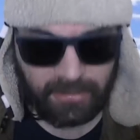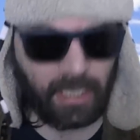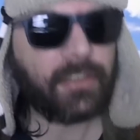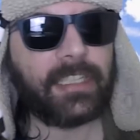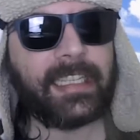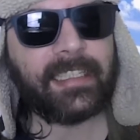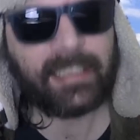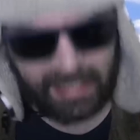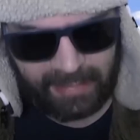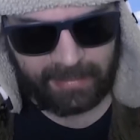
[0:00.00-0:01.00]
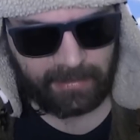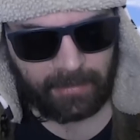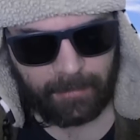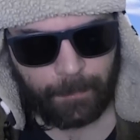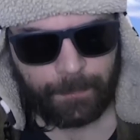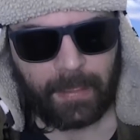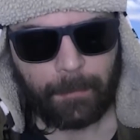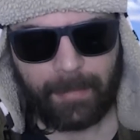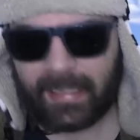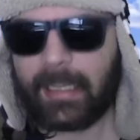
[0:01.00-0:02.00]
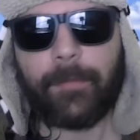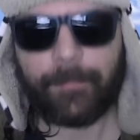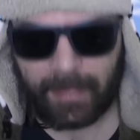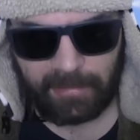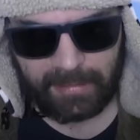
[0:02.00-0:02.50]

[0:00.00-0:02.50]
does indeed make it very